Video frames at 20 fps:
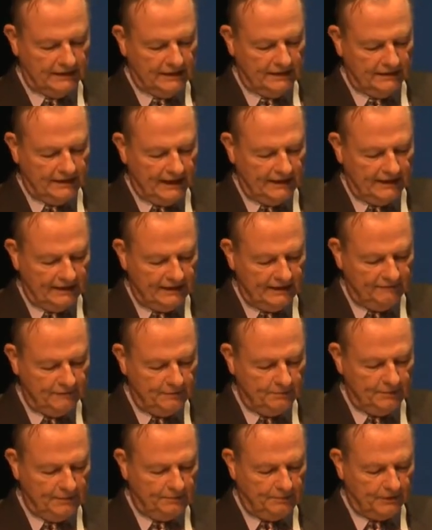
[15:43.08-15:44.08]
They can even
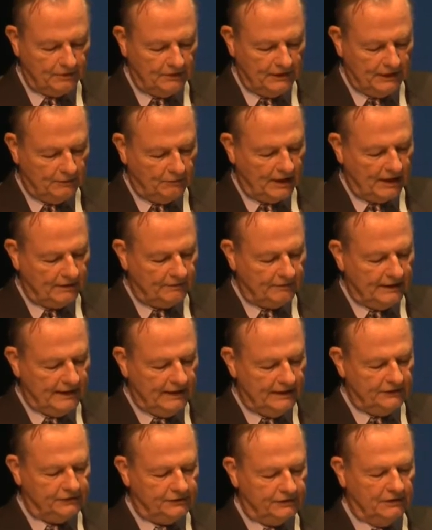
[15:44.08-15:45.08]
be purely
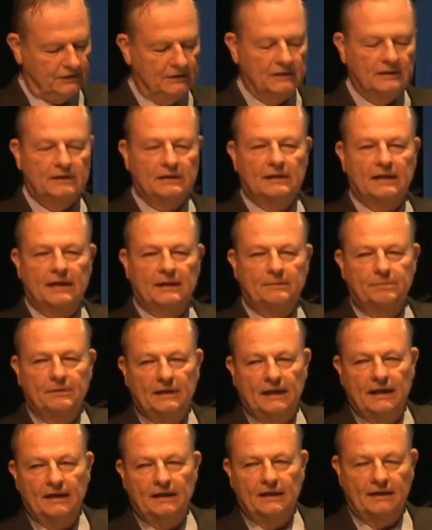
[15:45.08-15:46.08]
recreational, like
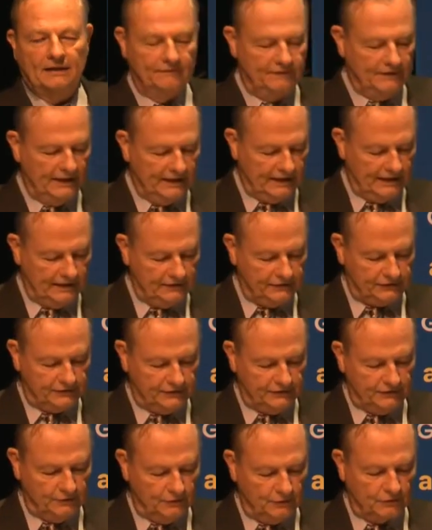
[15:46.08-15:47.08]
planning a
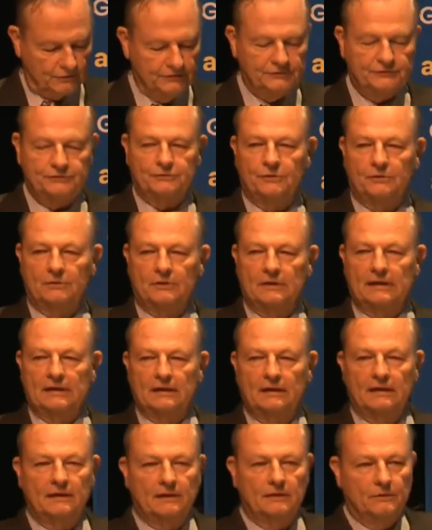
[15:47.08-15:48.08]
vacation or restoring
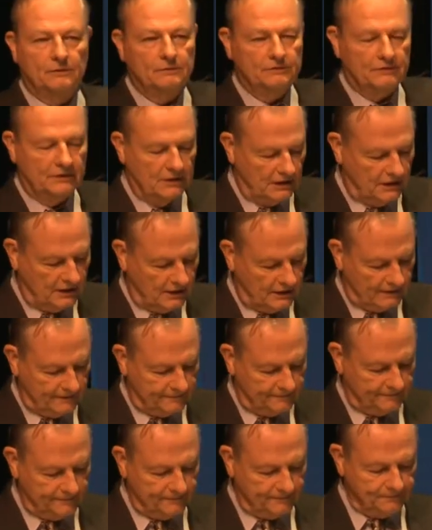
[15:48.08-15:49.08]
an old car.
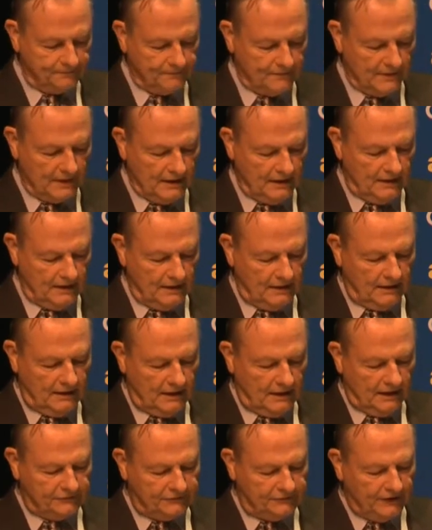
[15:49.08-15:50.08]

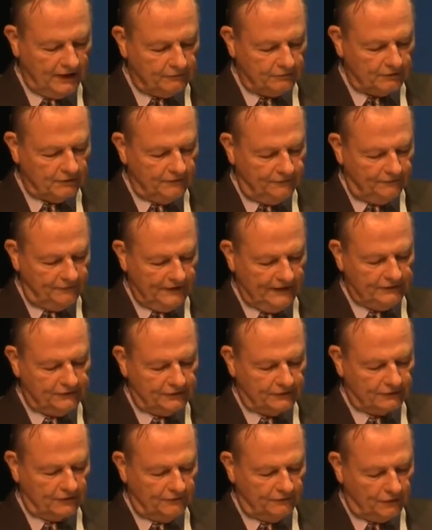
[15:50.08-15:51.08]
A central
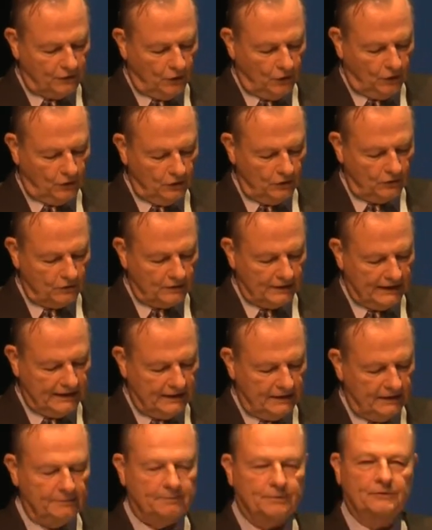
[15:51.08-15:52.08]
feature of
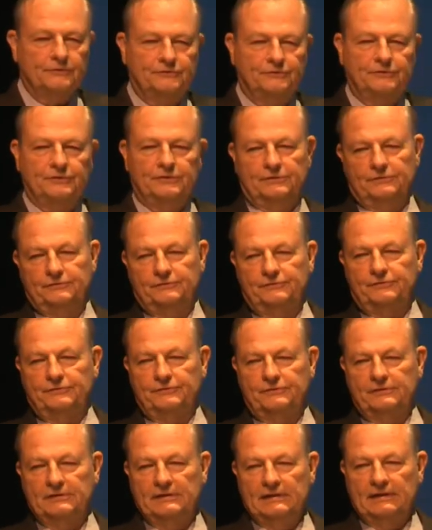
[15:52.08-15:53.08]
goal-oriented pursuits
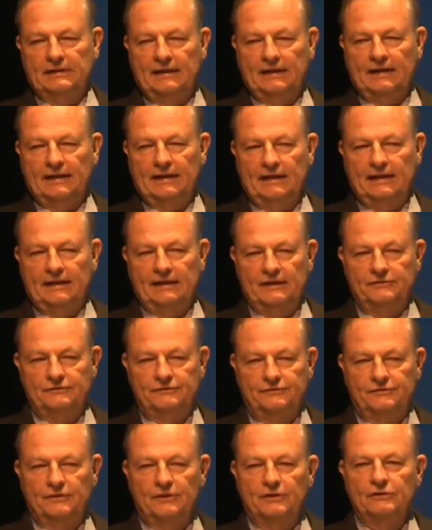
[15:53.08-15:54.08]

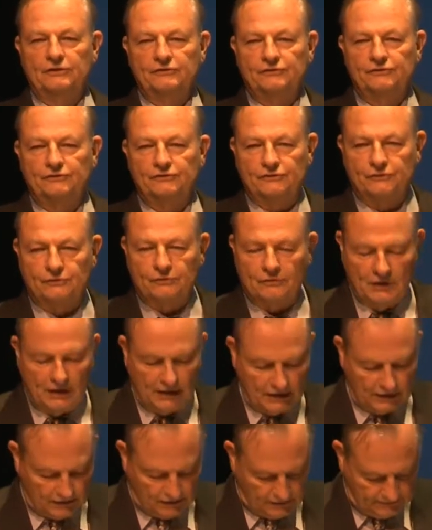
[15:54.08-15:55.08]
is
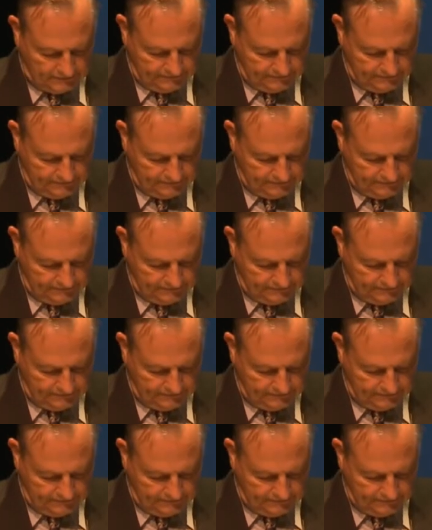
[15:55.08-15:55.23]
struggle,